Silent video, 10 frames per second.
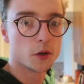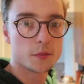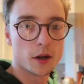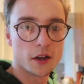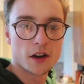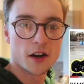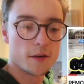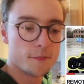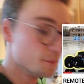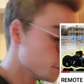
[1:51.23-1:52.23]
We put
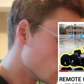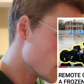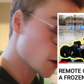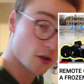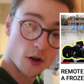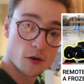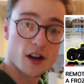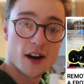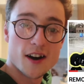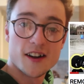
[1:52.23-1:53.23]
an remote control
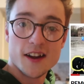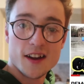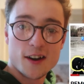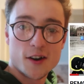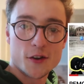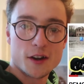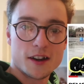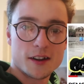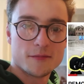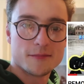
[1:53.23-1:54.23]
car on
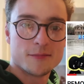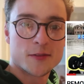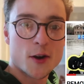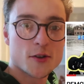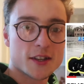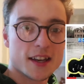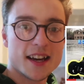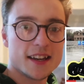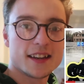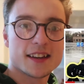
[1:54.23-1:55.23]
a frozen
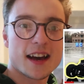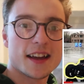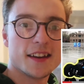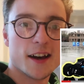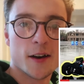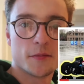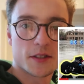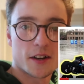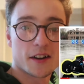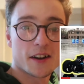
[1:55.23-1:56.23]
lake and
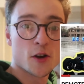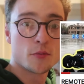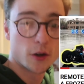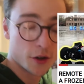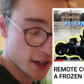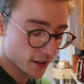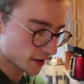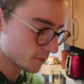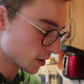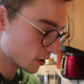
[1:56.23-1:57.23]
stuck a GoPro on it that
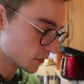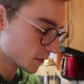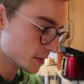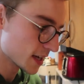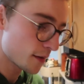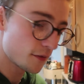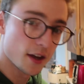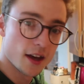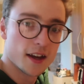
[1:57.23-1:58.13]
I'd borrowed from Dev,